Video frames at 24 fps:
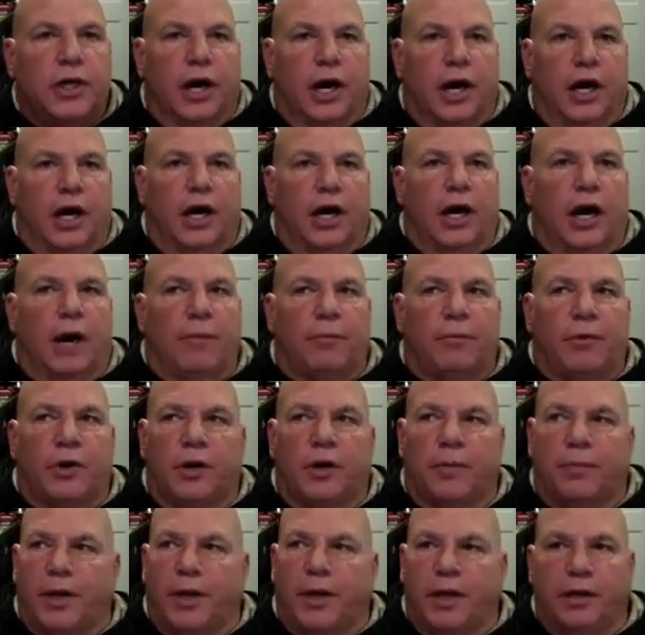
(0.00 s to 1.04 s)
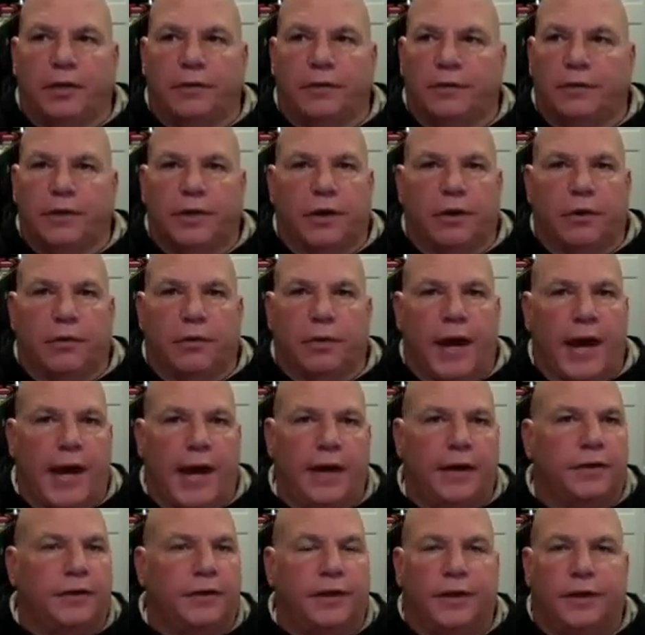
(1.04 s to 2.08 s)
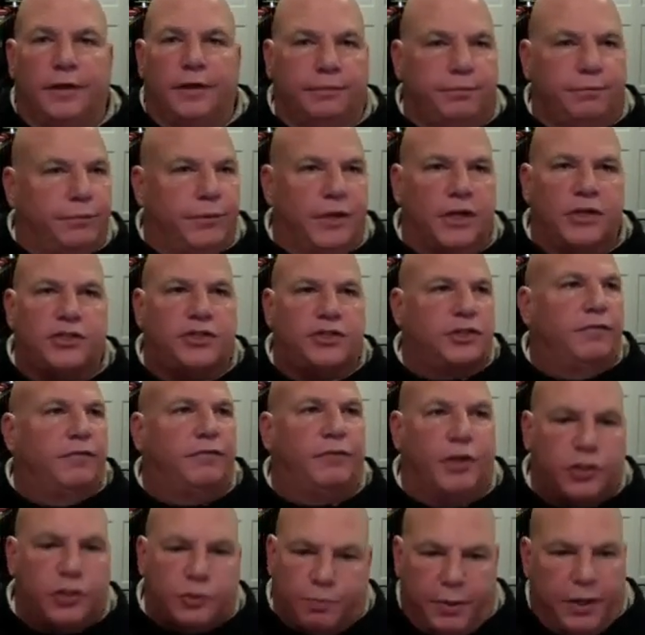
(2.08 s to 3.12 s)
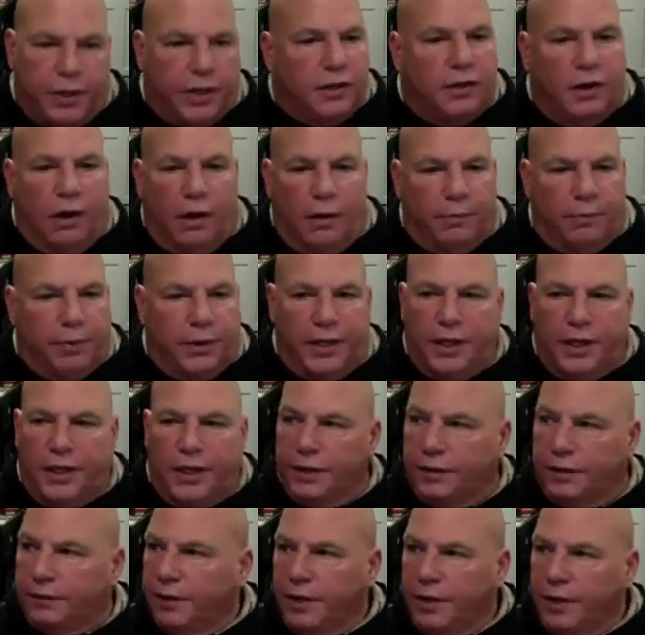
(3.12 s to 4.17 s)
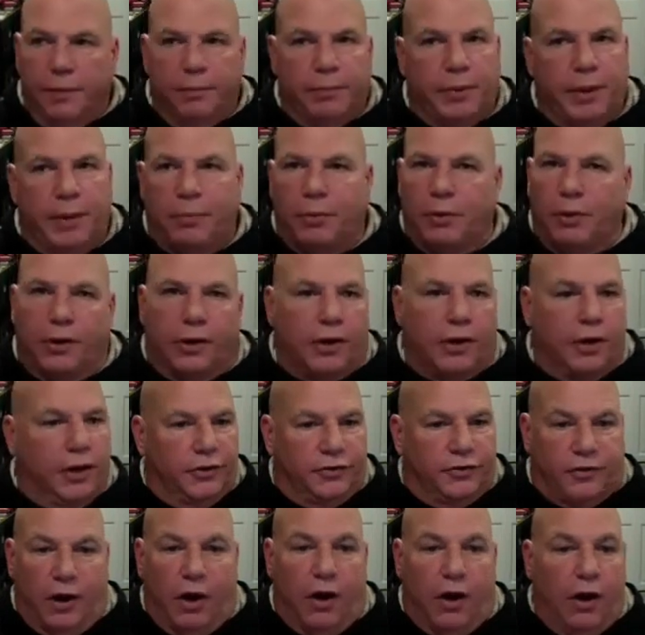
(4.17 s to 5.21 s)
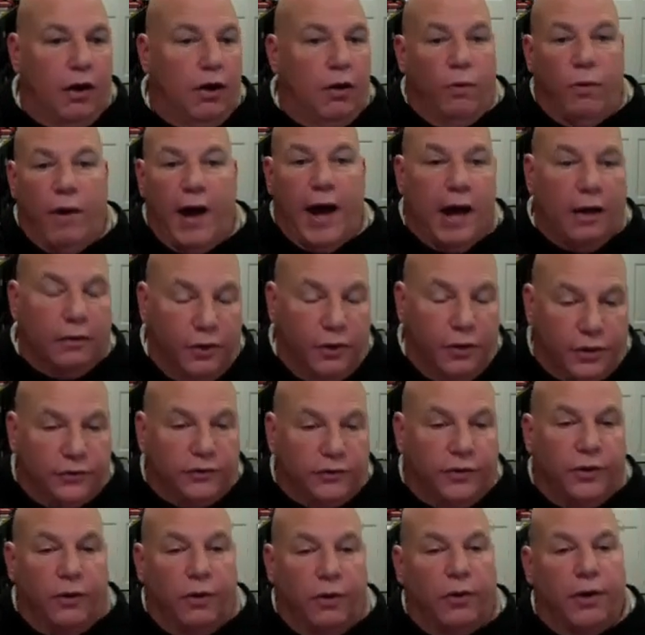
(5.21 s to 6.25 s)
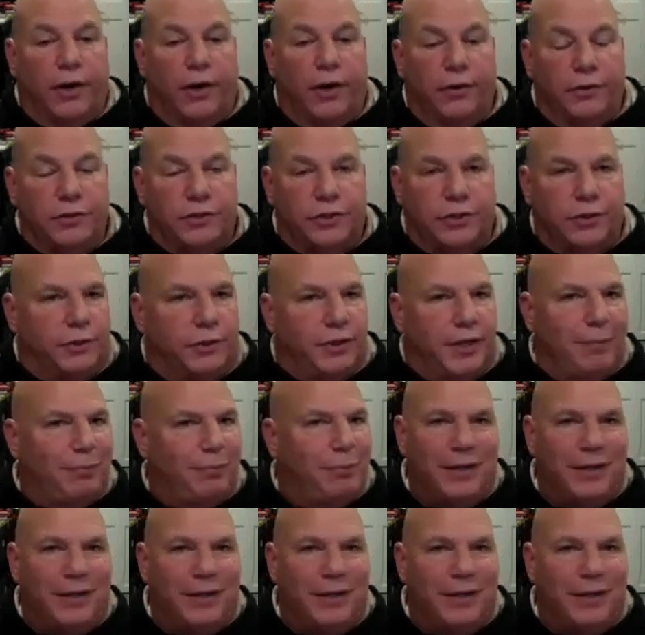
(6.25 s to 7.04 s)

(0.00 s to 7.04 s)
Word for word: uh, I'm going to be, you know, hey, the this of this big company, and people are going to say, oh, wow, look at Diorio, he's doing that.